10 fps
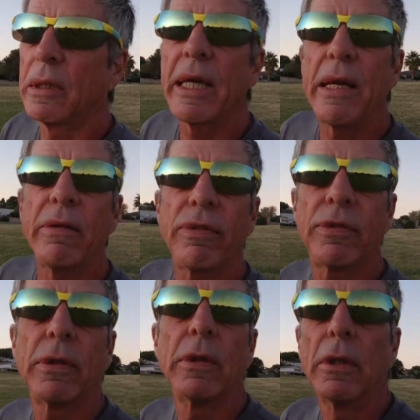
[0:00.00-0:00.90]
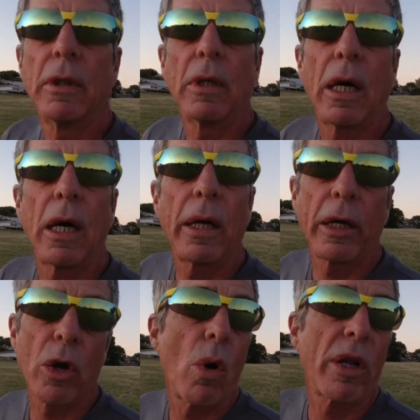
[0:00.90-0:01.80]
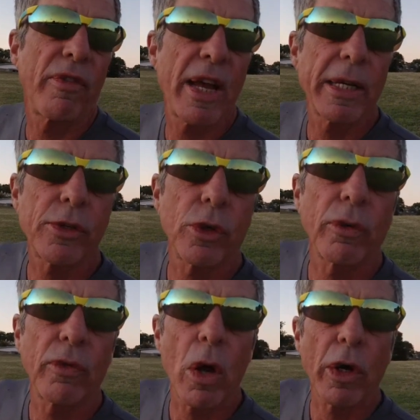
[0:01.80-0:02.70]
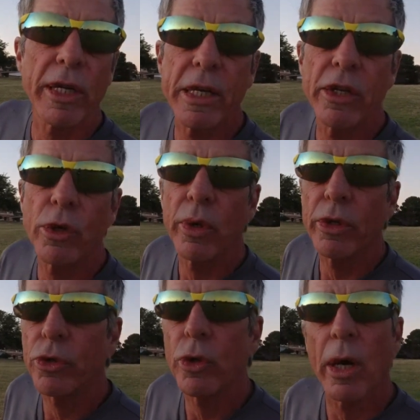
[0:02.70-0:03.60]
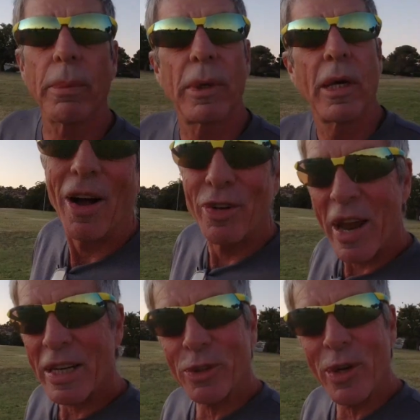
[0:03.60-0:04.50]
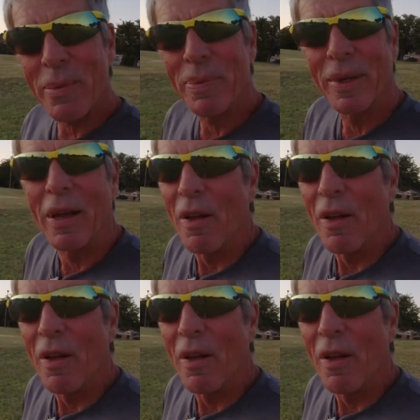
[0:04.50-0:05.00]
leave and go on to Vegas or continue with a trip. On your next trip,